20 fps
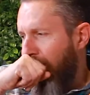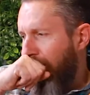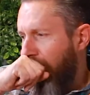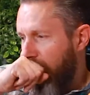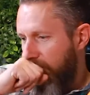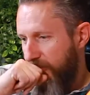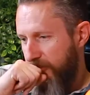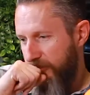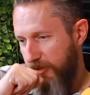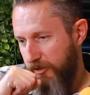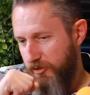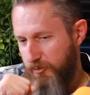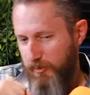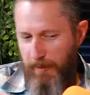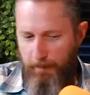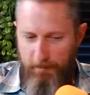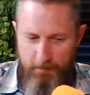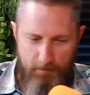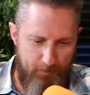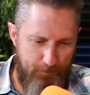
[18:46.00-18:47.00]
excuse
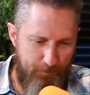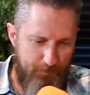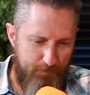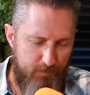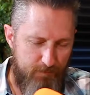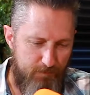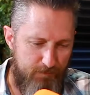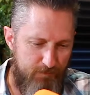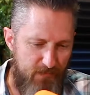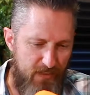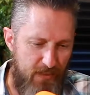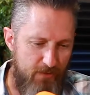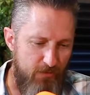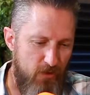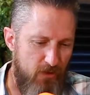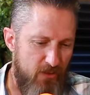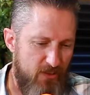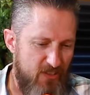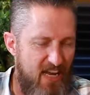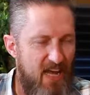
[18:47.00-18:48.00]
me. If you
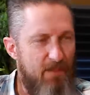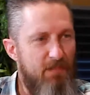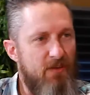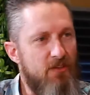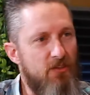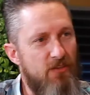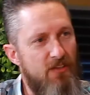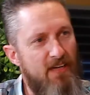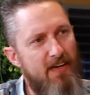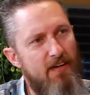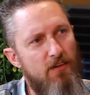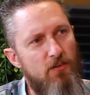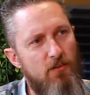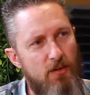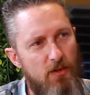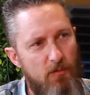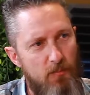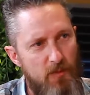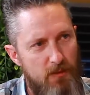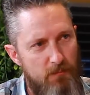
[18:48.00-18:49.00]
can tap into that a
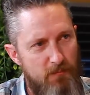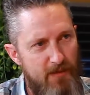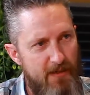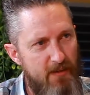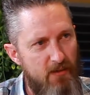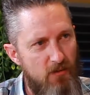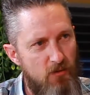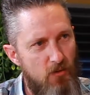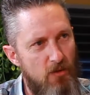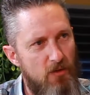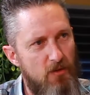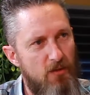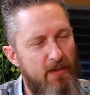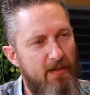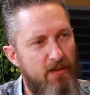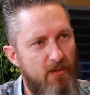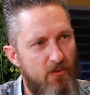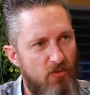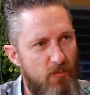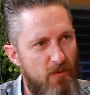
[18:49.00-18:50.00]
little bit, make it look
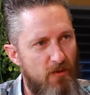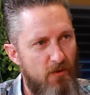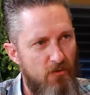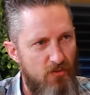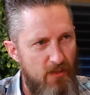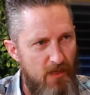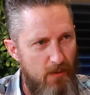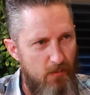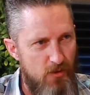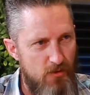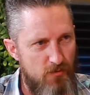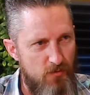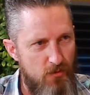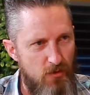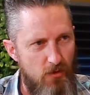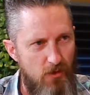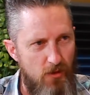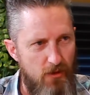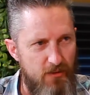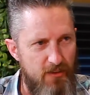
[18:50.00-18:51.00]
like it's been established for a
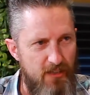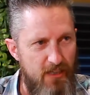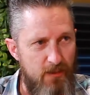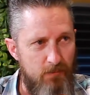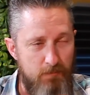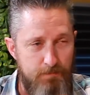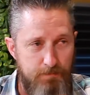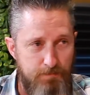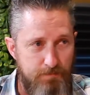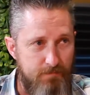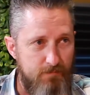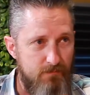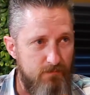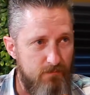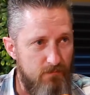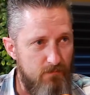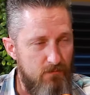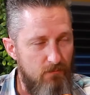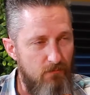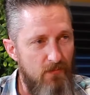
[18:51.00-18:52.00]
long time
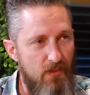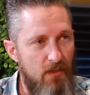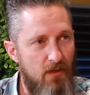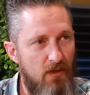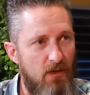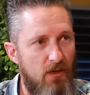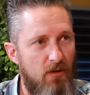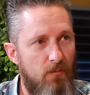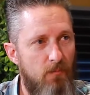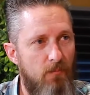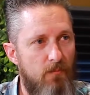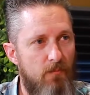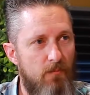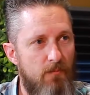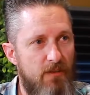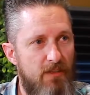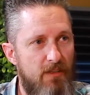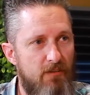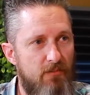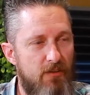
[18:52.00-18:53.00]

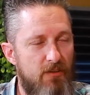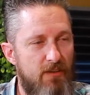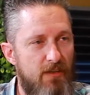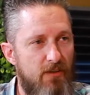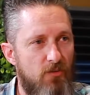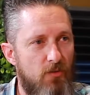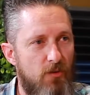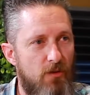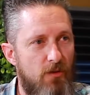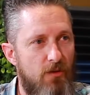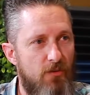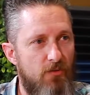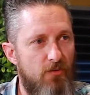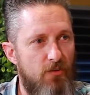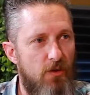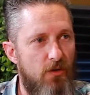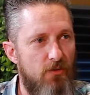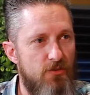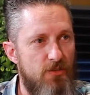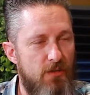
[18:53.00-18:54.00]
um, give it that sort of
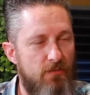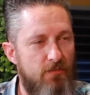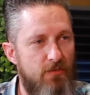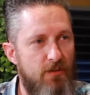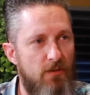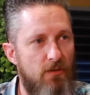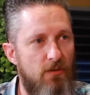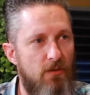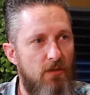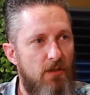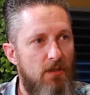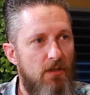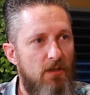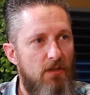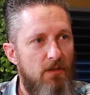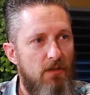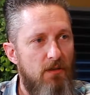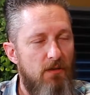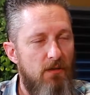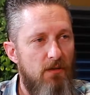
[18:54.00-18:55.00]
nostalgic feel
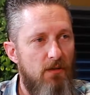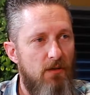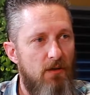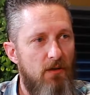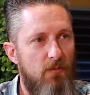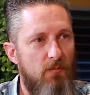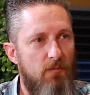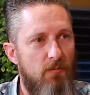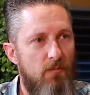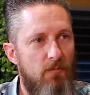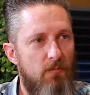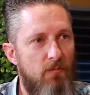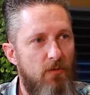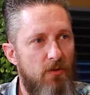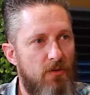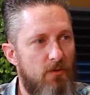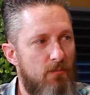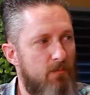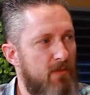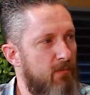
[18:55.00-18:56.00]
um,
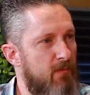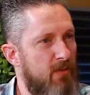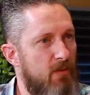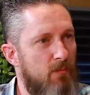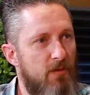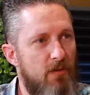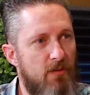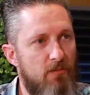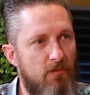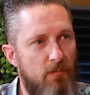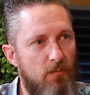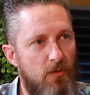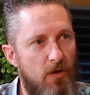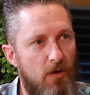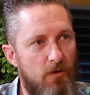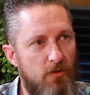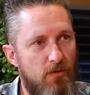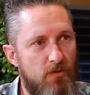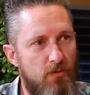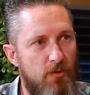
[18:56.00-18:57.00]
with a, maybe a bit of a
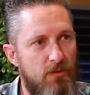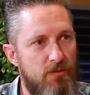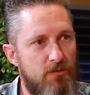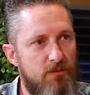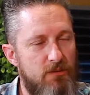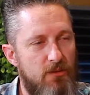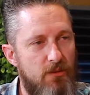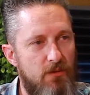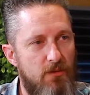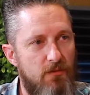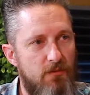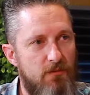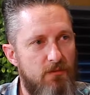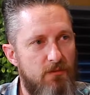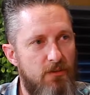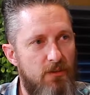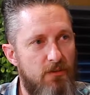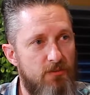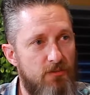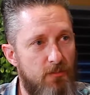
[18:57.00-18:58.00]
modern twist on
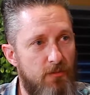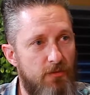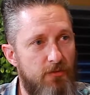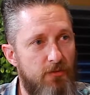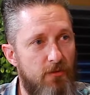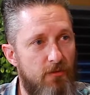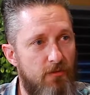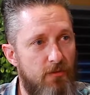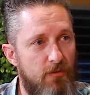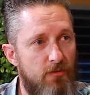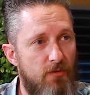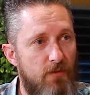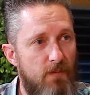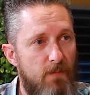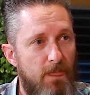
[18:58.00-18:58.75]
customer service.